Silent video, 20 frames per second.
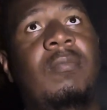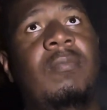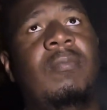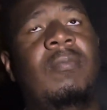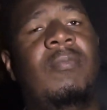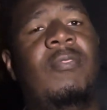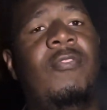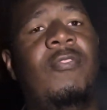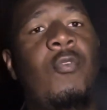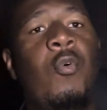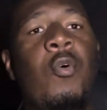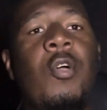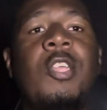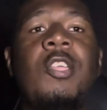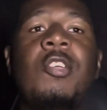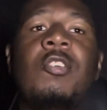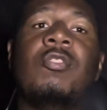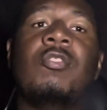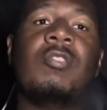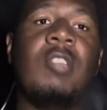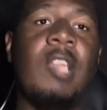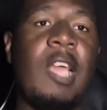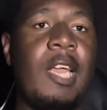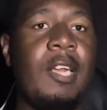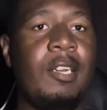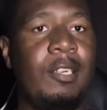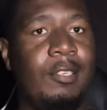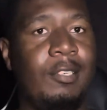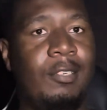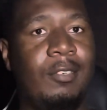four years
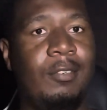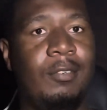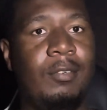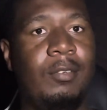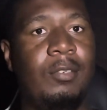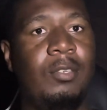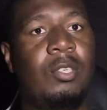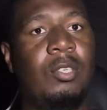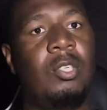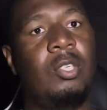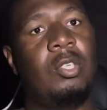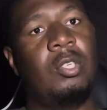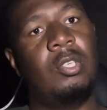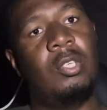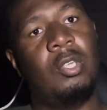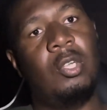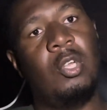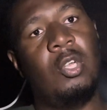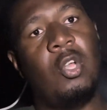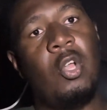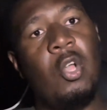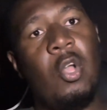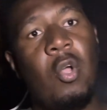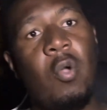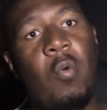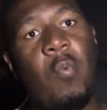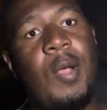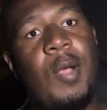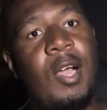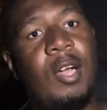later, we